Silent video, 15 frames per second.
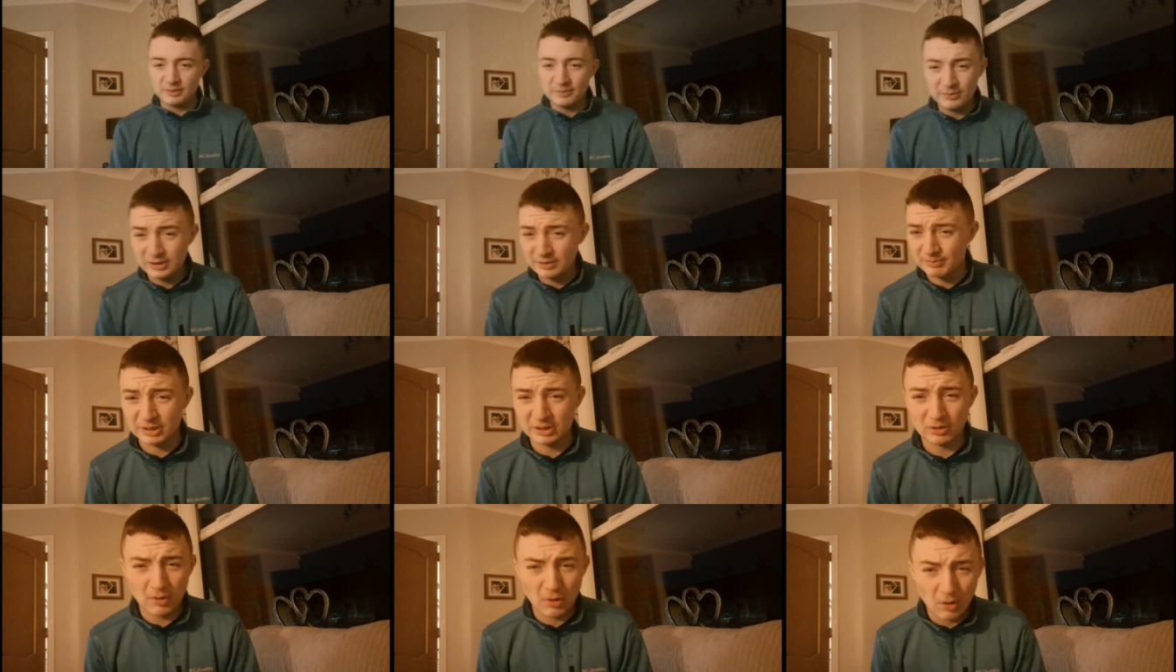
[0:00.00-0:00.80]
Linfield have
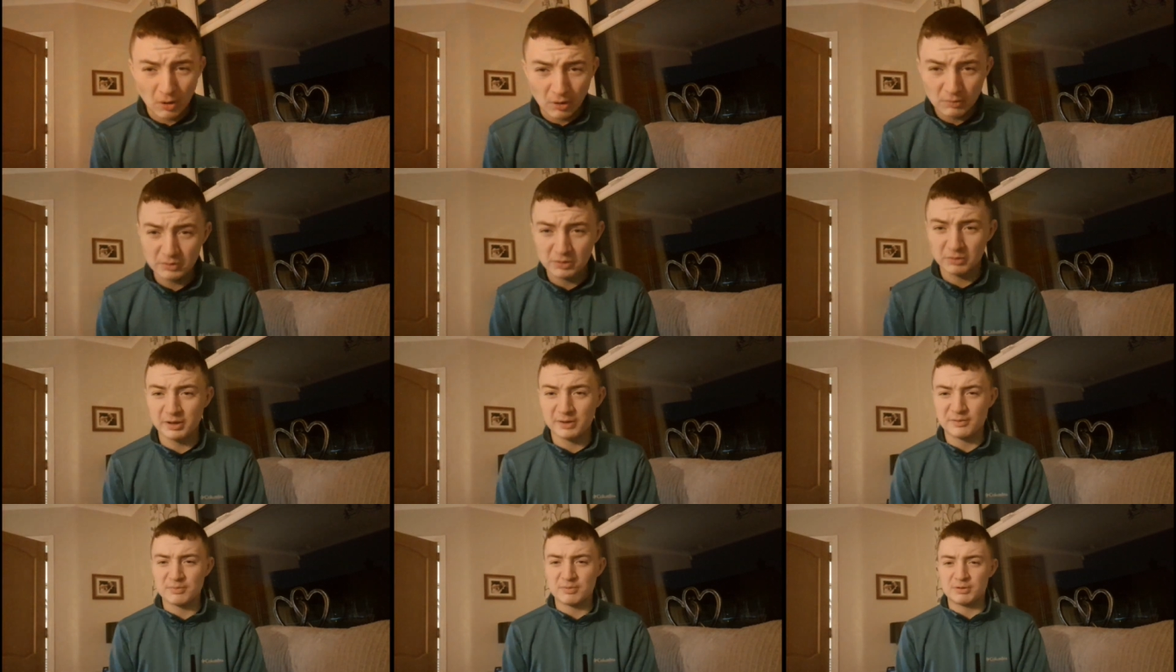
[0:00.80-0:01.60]
been awful
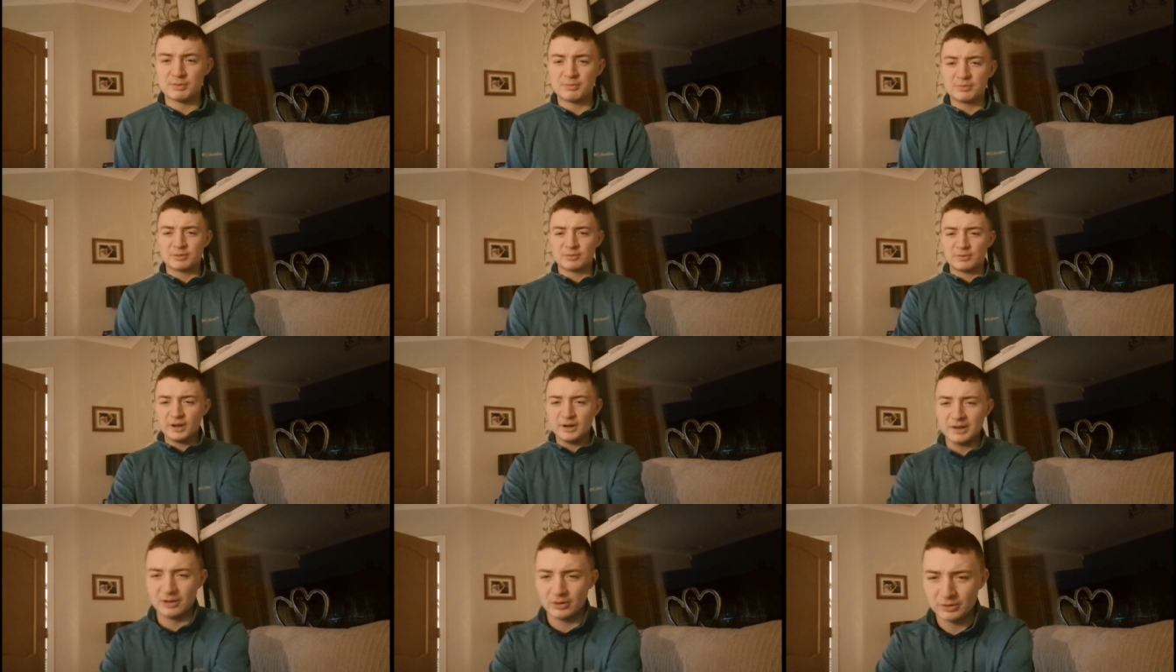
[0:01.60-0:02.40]
away from home. They're
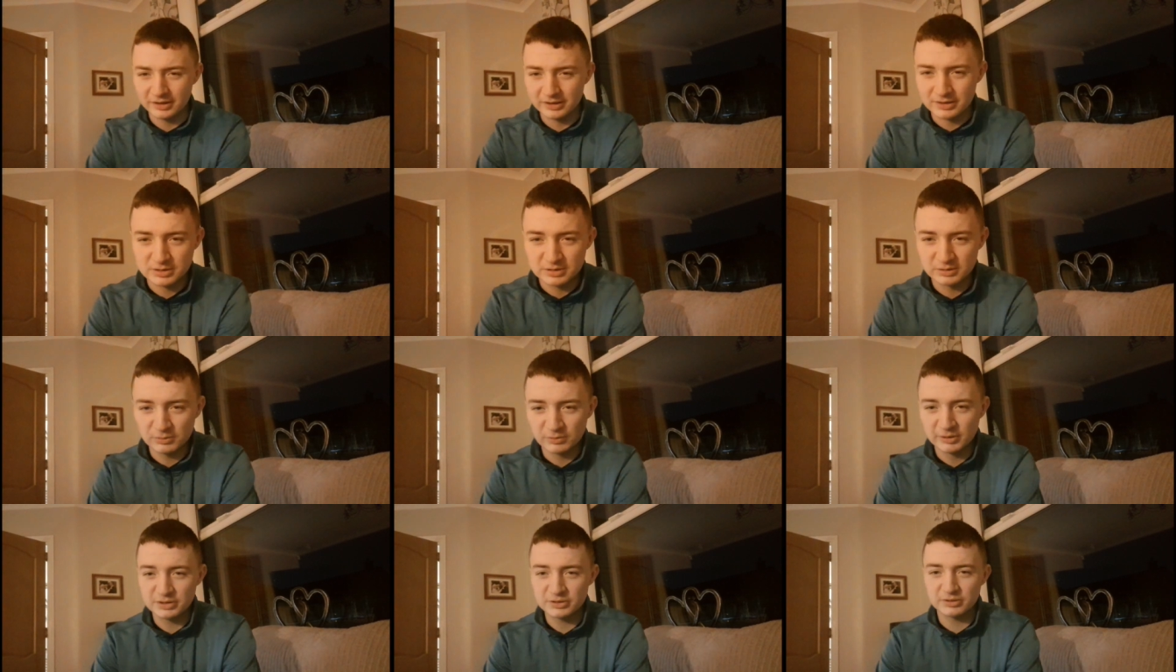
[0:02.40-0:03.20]
very lucky this is at
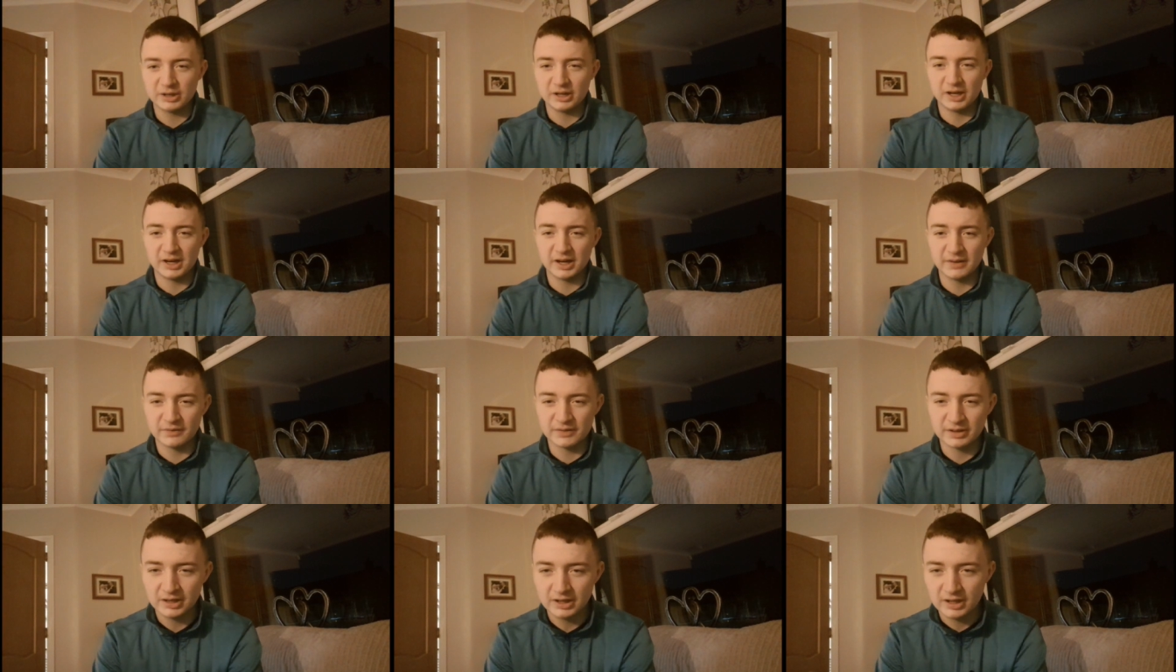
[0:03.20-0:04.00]
Windsor
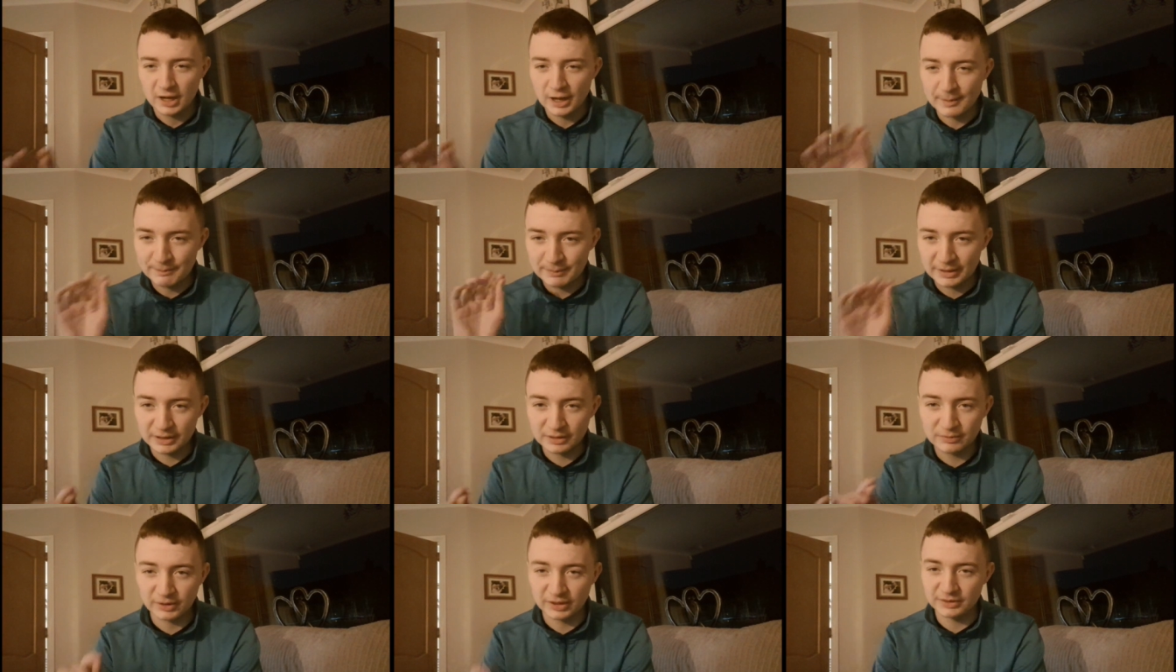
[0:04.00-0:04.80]
and a big
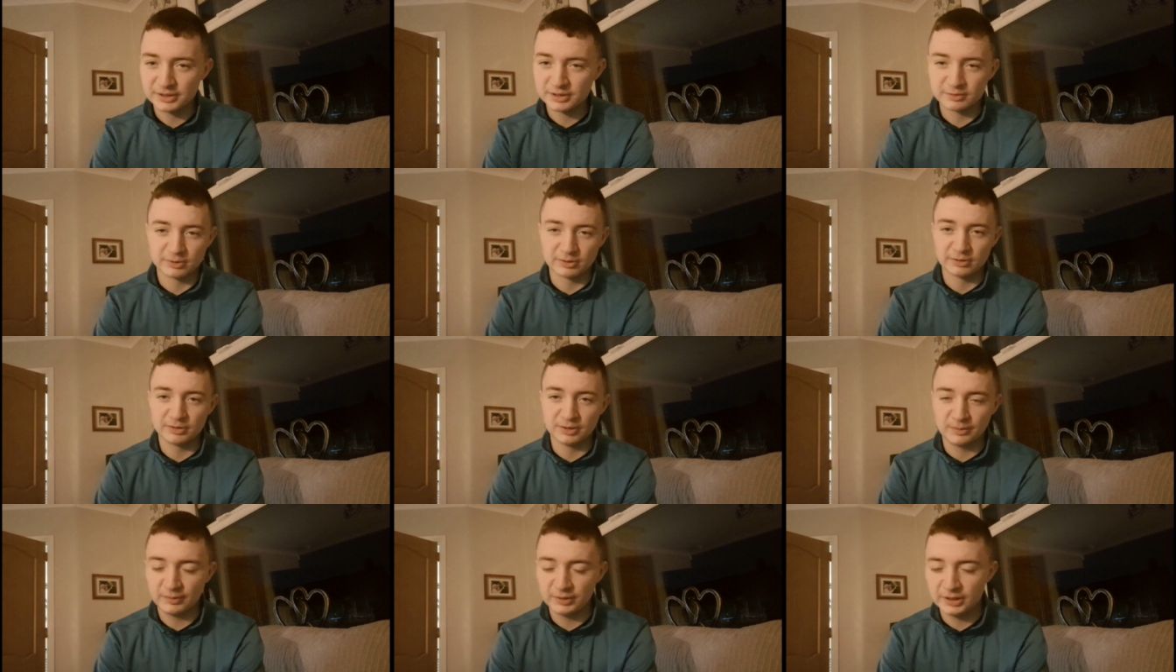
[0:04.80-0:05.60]
advantage for
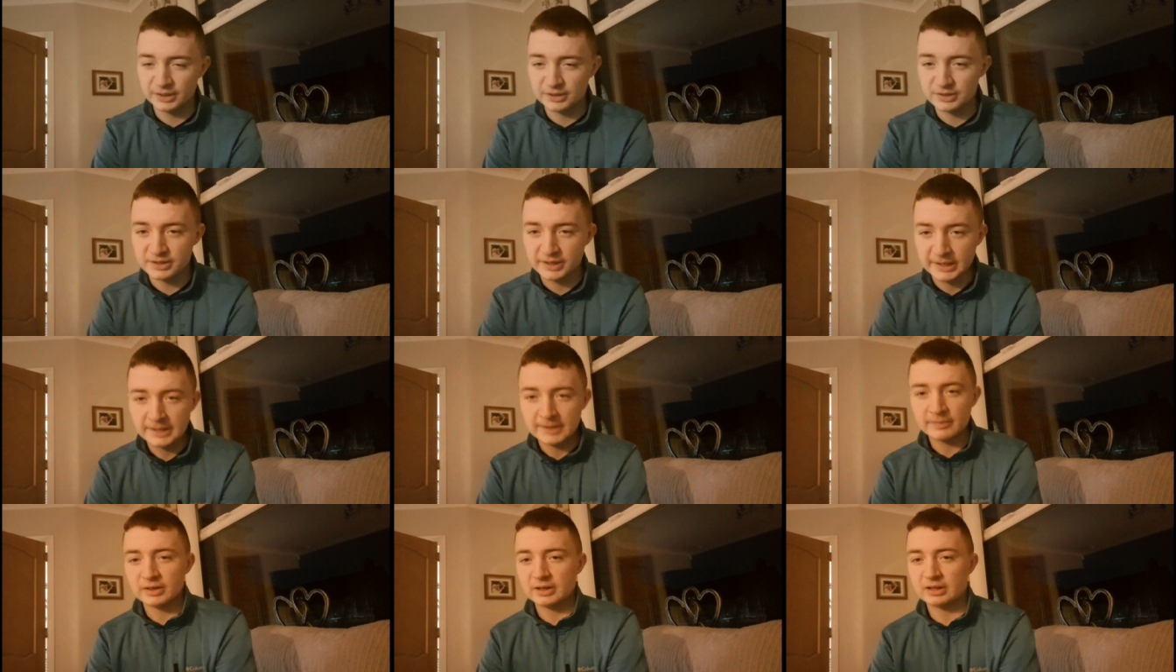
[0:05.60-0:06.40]
Linfield is
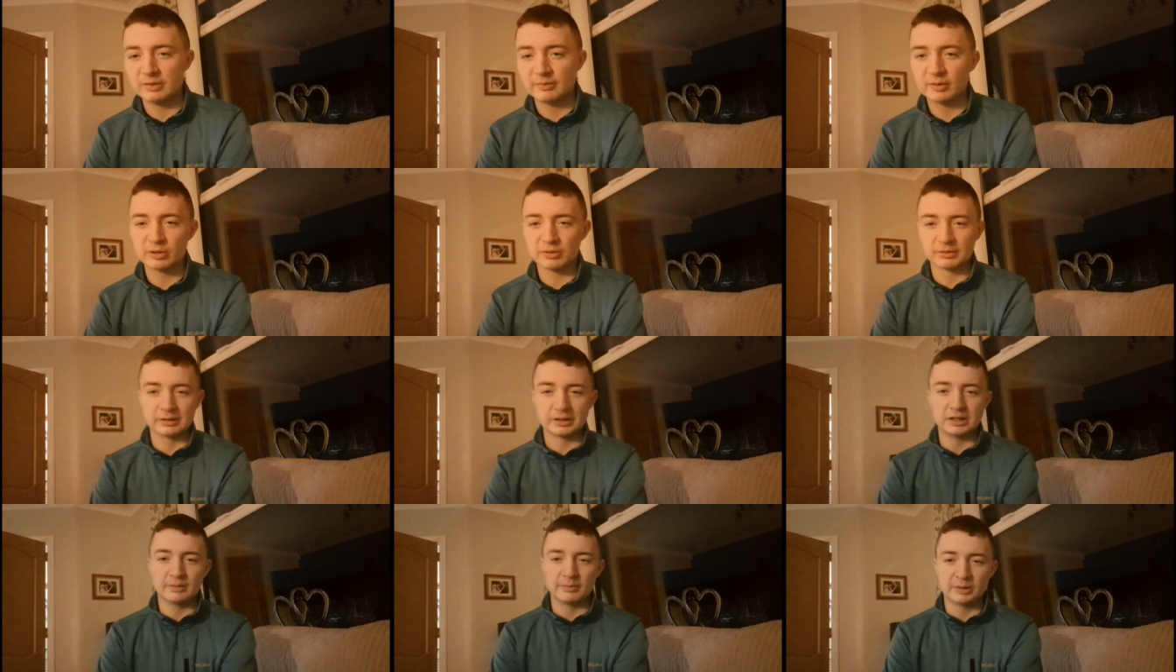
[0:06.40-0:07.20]
Clinville are
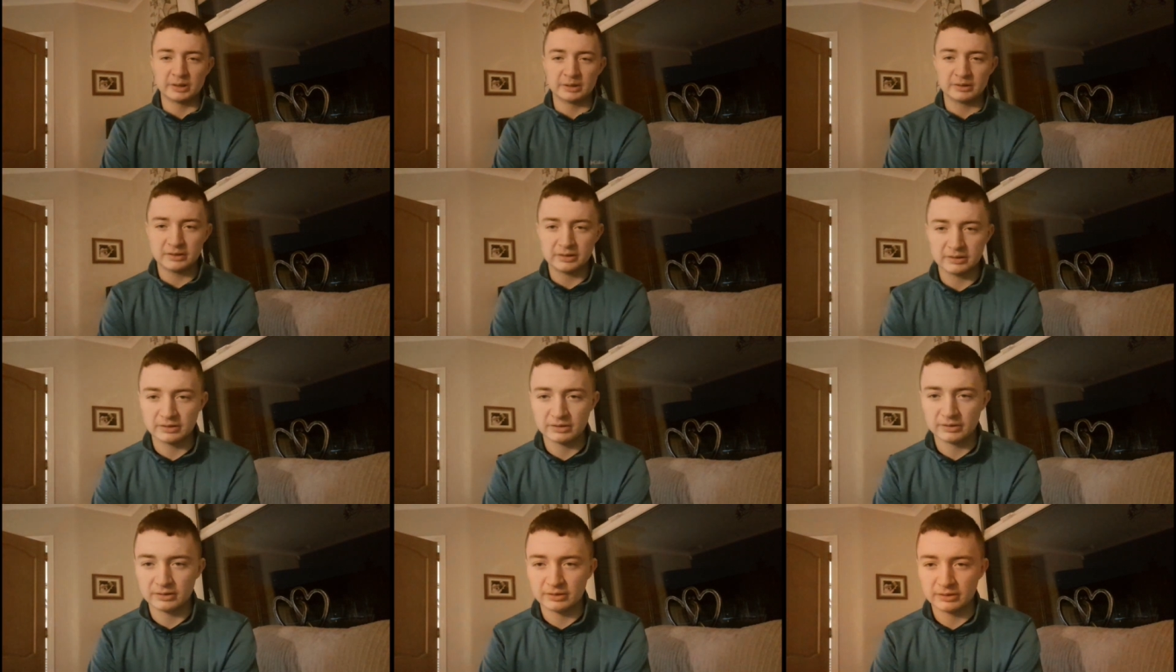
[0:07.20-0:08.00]
be limited
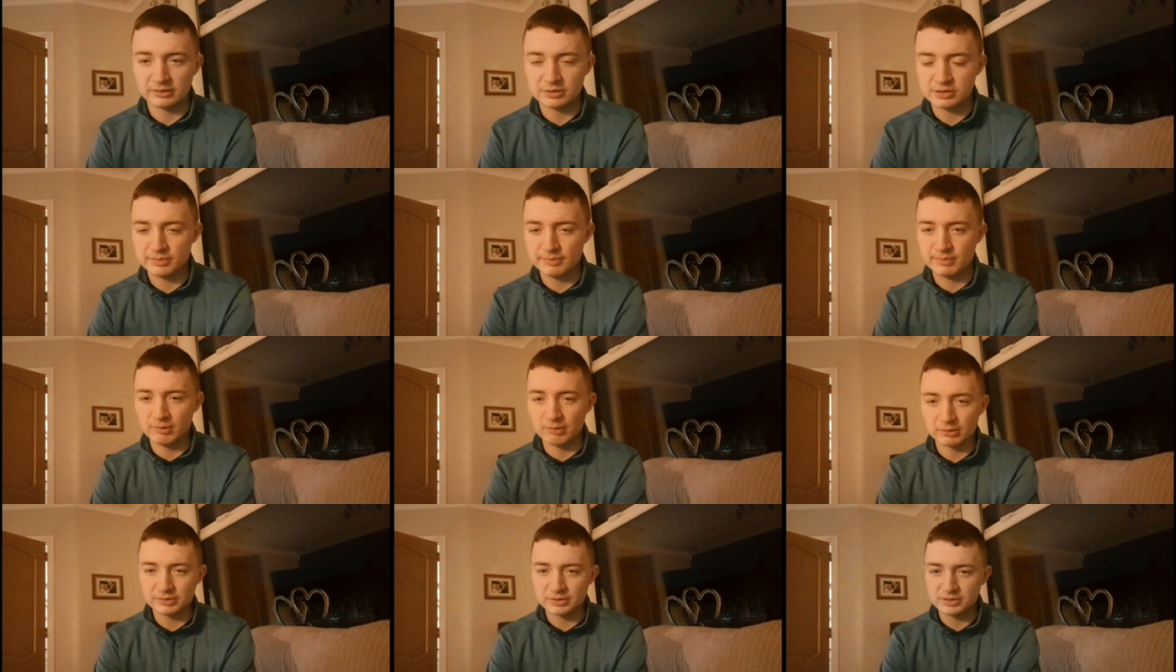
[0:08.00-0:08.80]
their
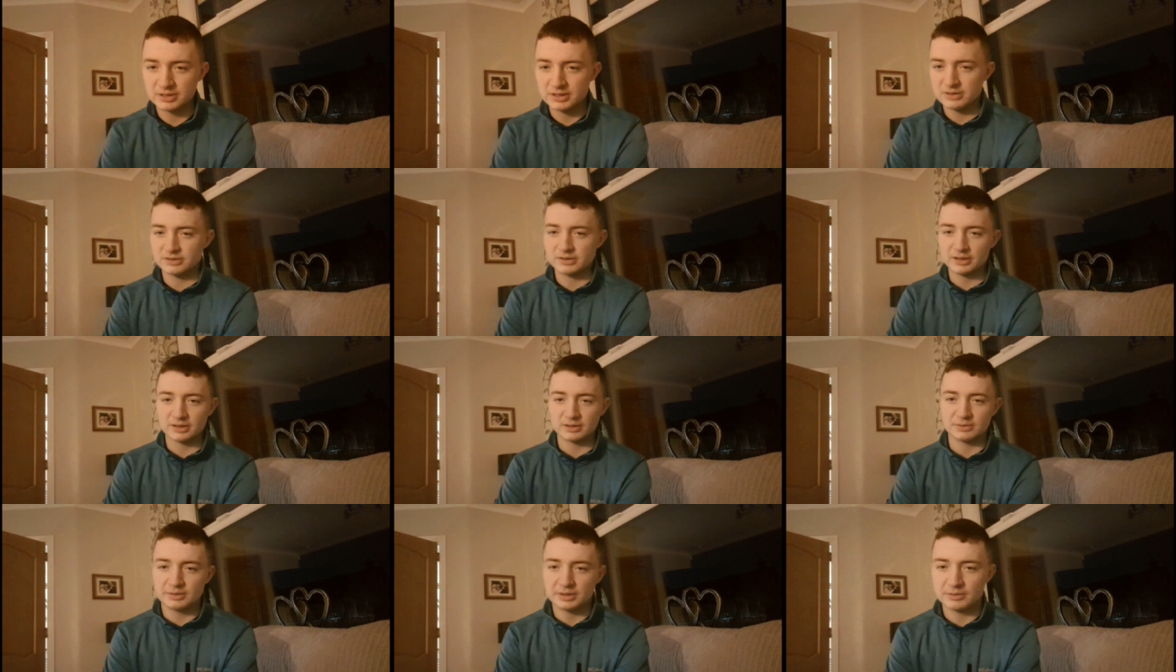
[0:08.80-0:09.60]
support this season
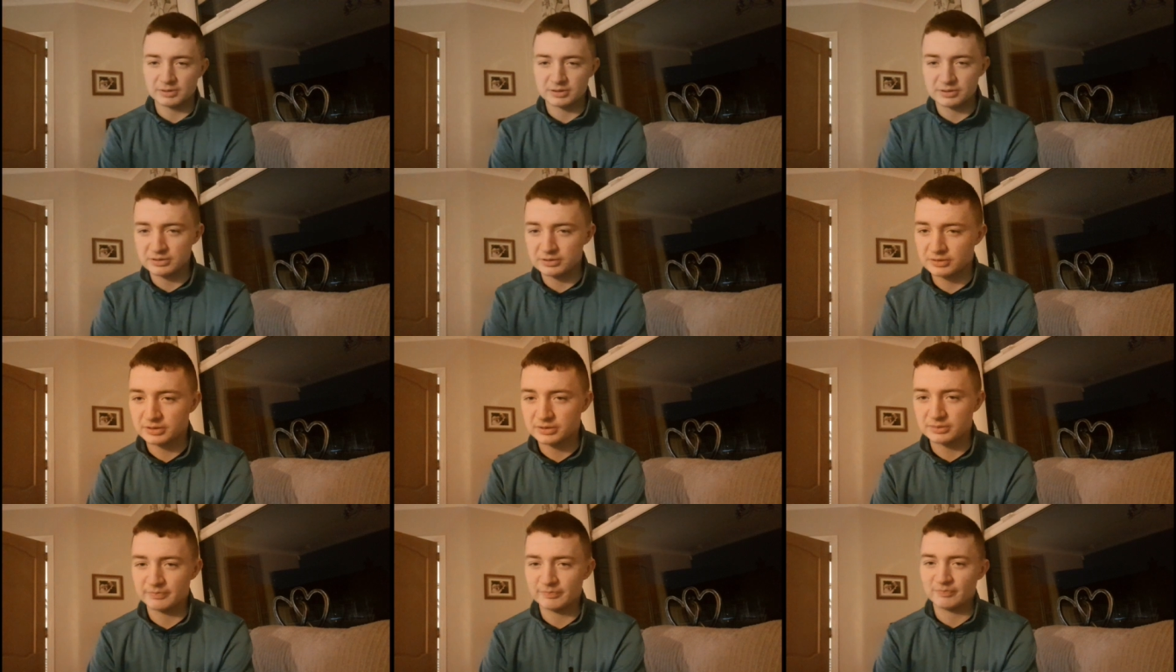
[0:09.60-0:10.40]
ticket only, which
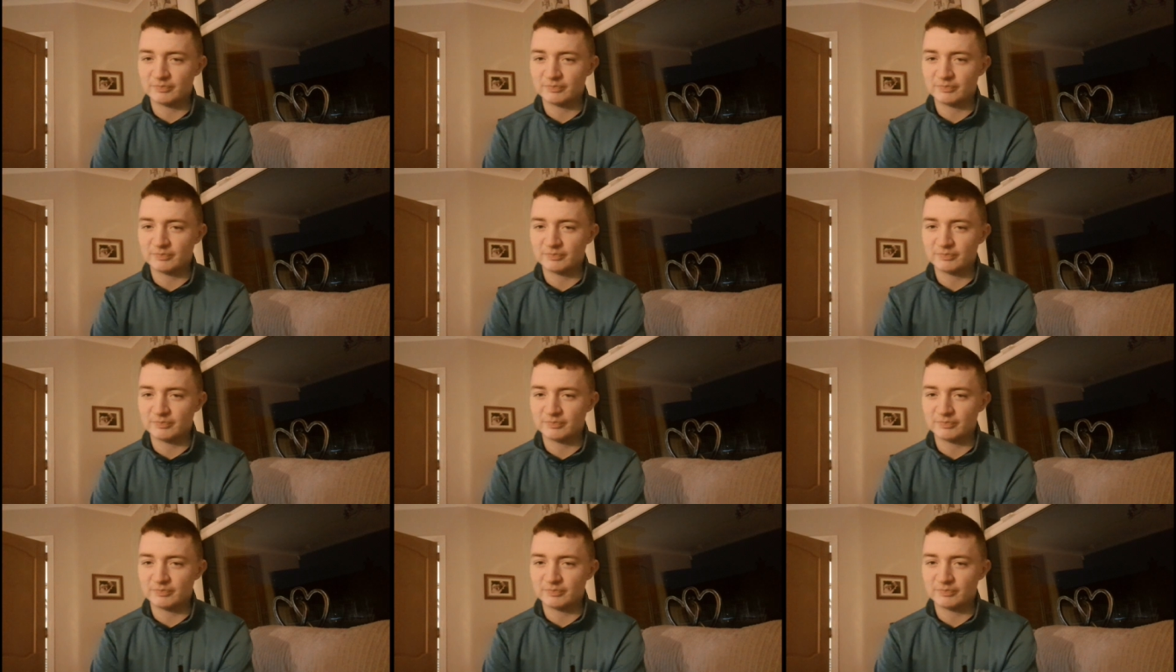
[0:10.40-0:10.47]
is